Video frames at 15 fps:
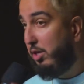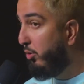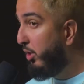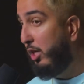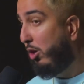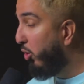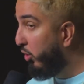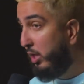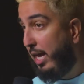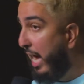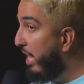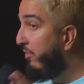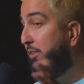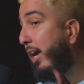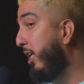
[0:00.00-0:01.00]
unique. Only
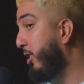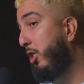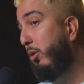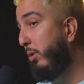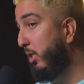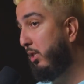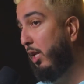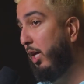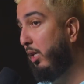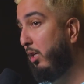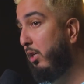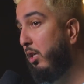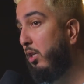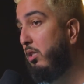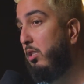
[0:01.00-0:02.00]
Afghans know what it's like,
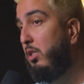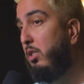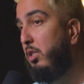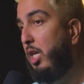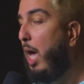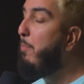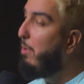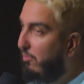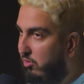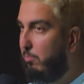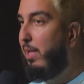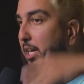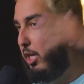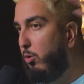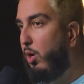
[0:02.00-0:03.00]
you know? And people from
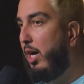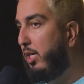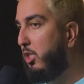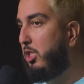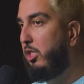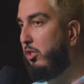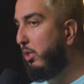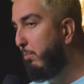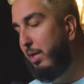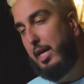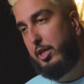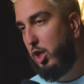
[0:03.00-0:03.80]
like Iraq and Syria, but like